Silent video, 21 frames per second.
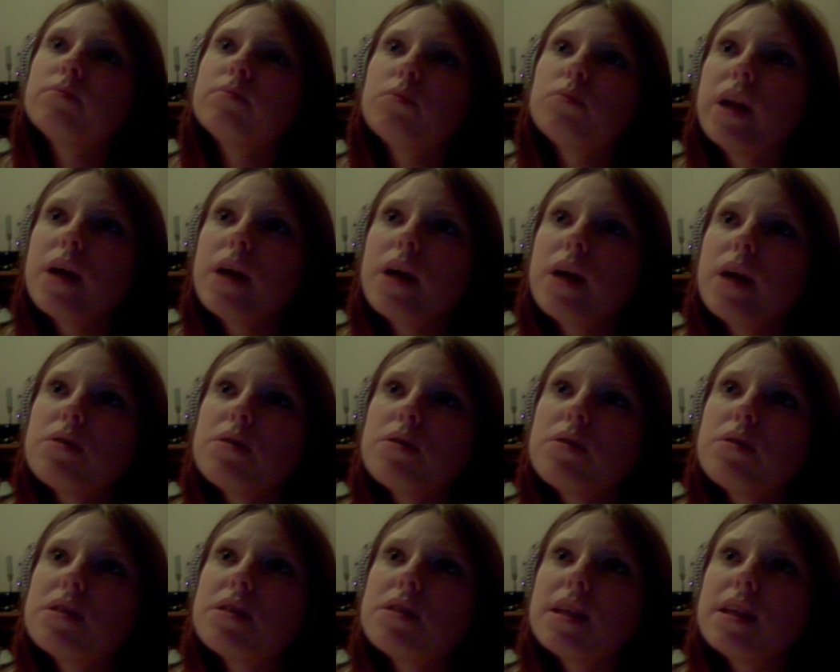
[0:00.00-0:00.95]
was in
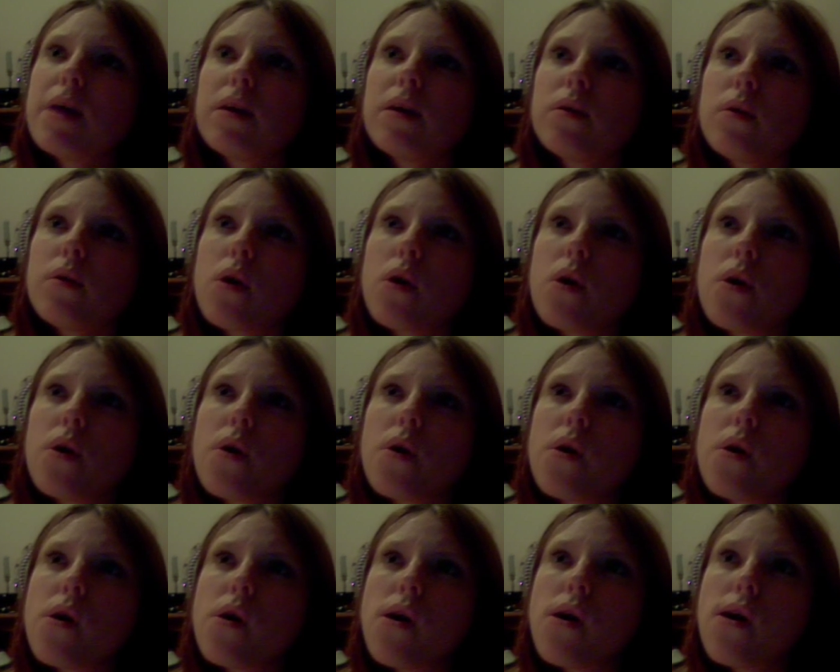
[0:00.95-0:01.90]
about
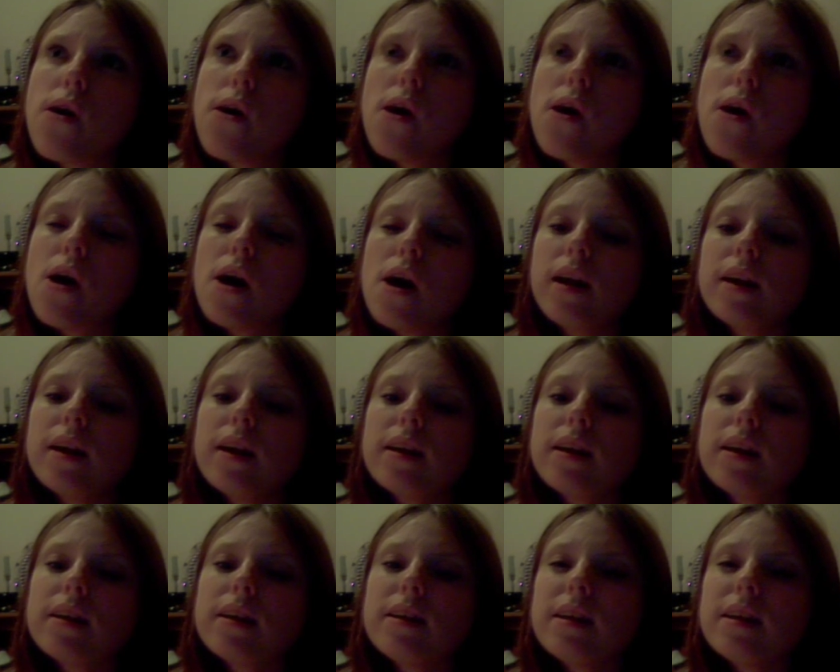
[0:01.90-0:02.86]

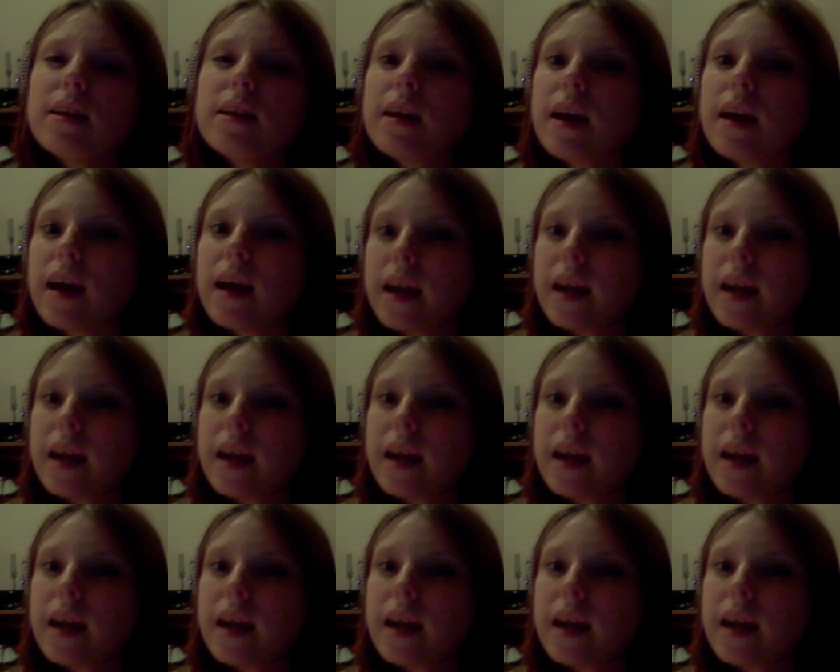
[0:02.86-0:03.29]
year 8